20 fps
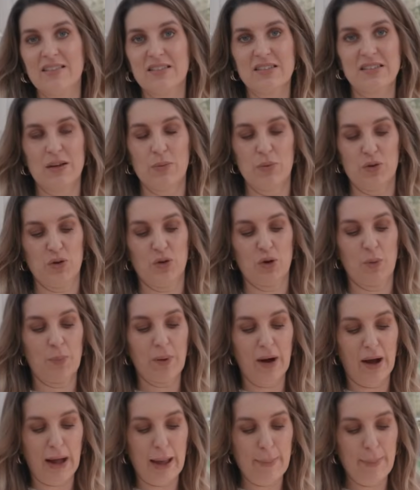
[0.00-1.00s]
to see what you can
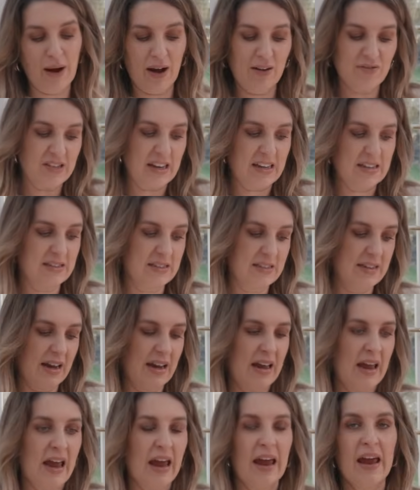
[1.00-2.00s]
buy, but I've tested
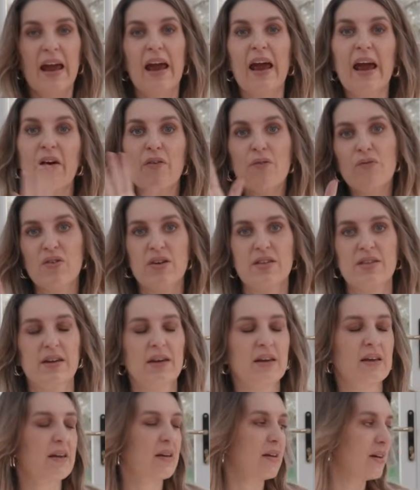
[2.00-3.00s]
it,
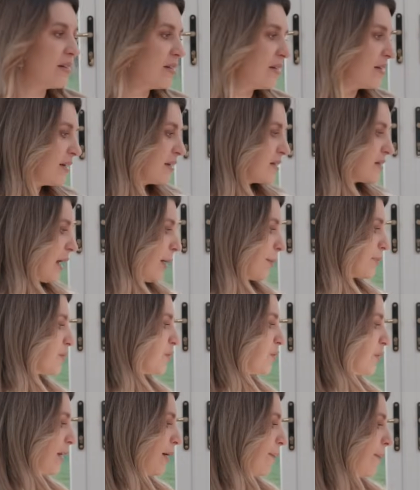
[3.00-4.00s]
everything, and it's
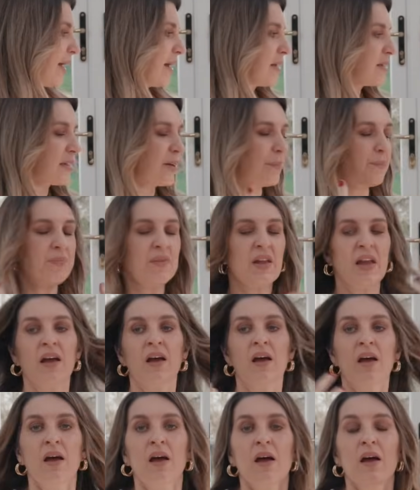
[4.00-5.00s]
absolutely amazing.
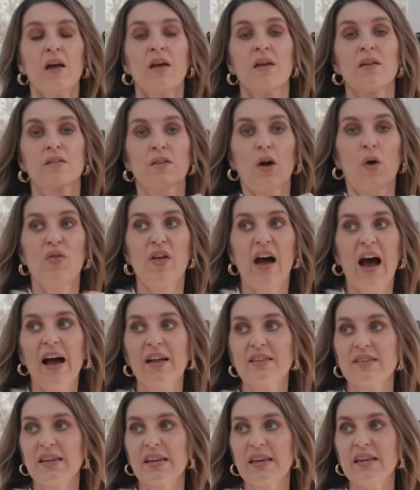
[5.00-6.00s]
So
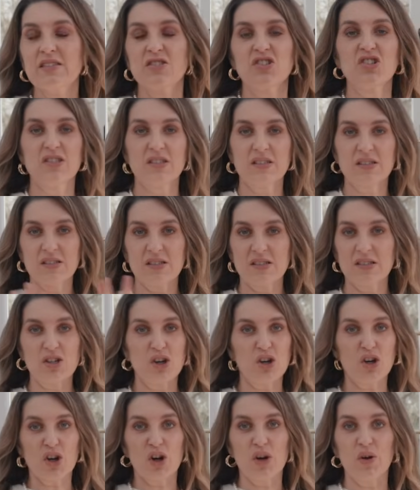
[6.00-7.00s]
that is just to
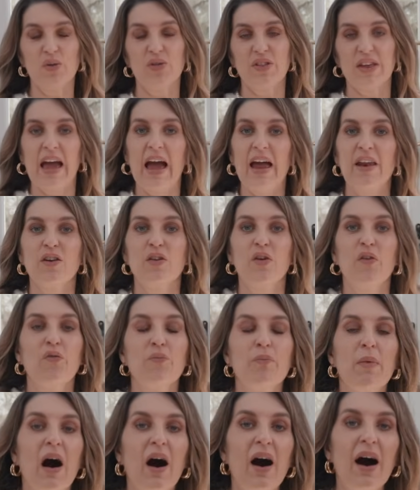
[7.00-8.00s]
conclude the end of
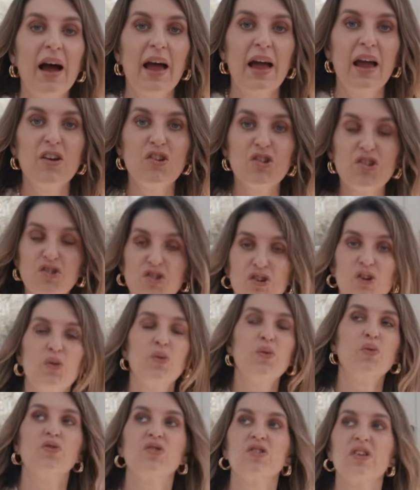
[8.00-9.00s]
my
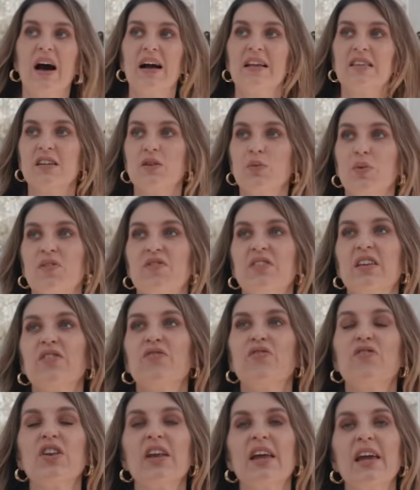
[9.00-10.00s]
shoot that I did with
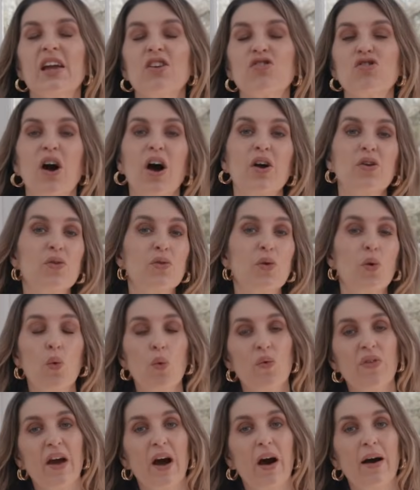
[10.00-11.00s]
Tiffany, trying on
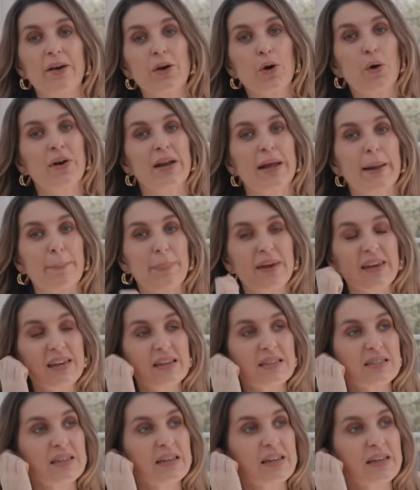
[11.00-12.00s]
all their iconic
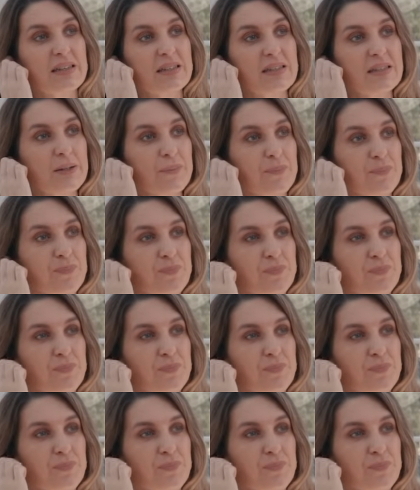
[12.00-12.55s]
pieces.